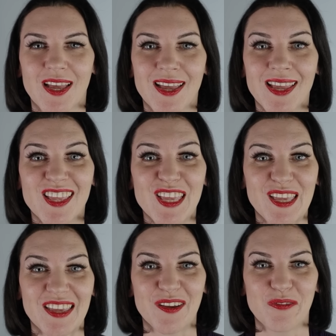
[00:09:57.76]
kicking
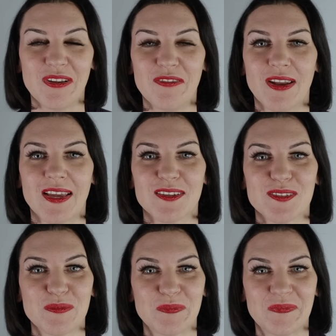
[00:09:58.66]
reflex.
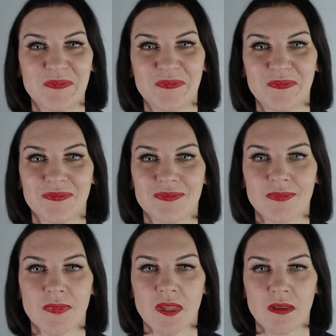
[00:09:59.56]

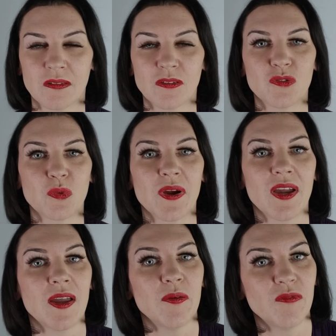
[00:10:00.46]
Don't worry, I
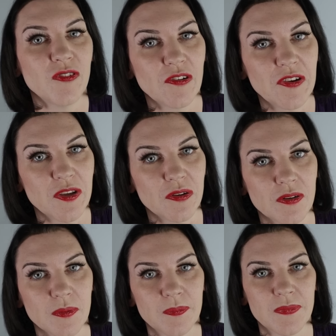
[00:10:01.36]
am very good
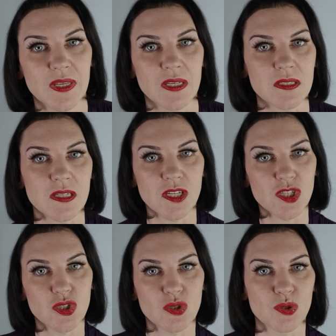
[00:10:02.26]
at
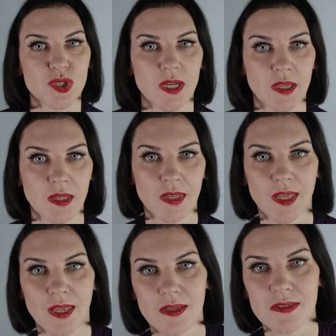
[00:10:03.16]
dodging the
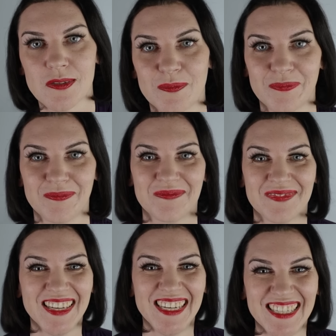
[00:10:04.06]
kicks
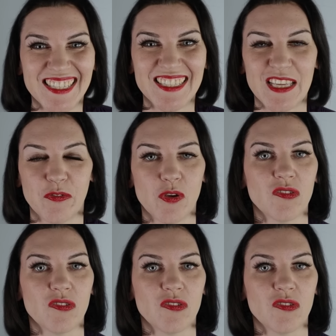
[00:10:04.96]
if you have a